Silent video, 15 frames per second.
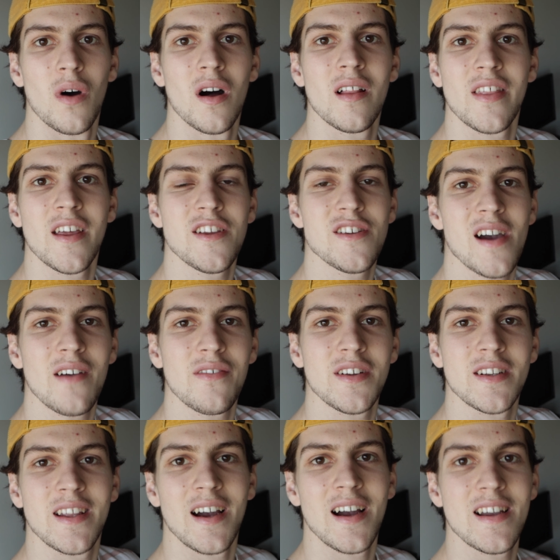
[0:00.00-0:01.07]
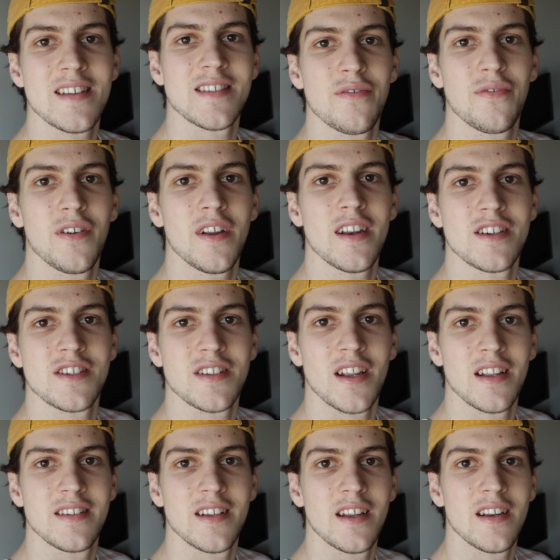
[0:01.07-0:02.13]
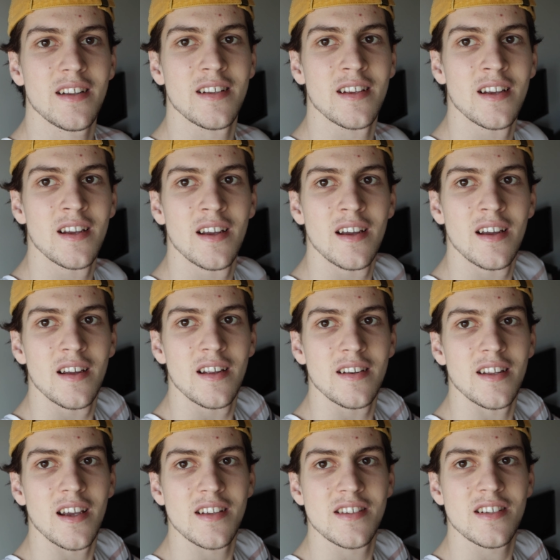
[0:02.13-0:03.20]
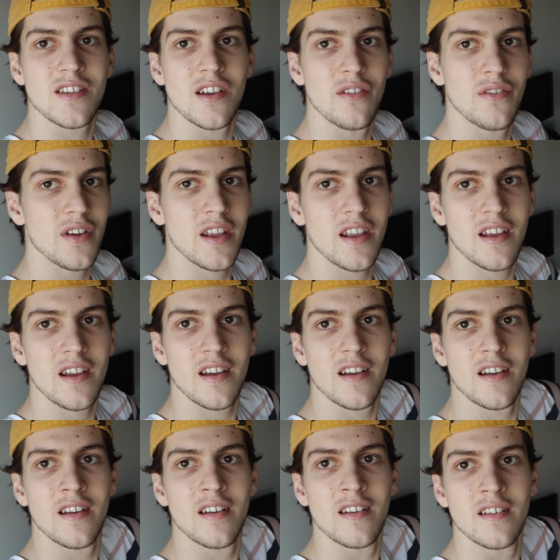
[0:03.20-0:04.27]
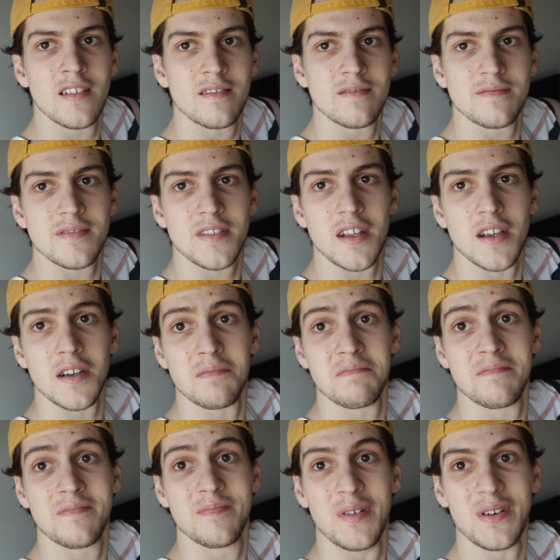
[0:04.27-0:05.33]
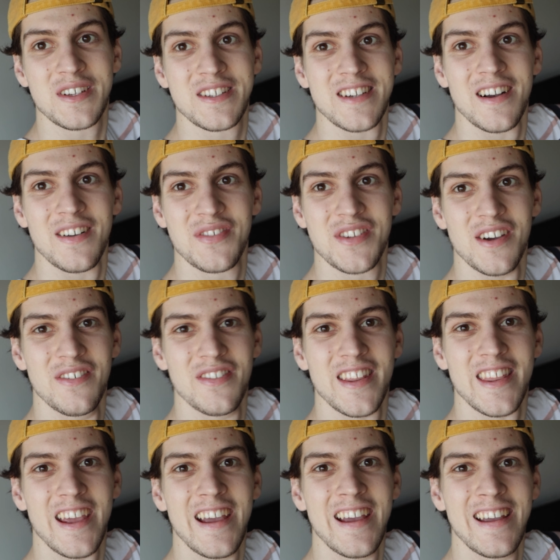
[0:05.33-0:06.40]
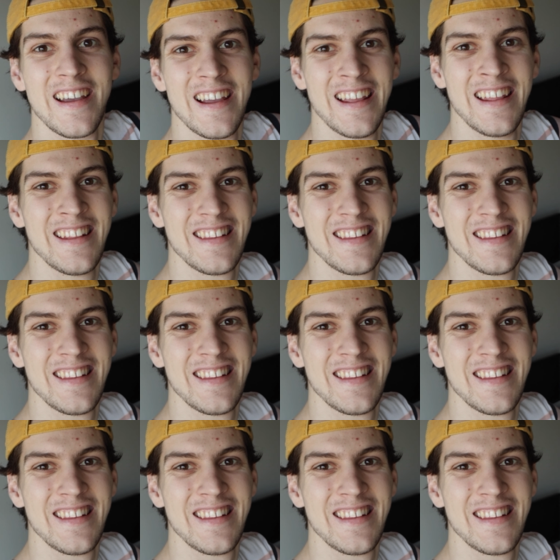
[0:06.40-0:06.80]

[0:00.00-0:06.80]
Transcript: Well, there you have it, guys. I finished. I did it. Desks over here, the bookshelves over there.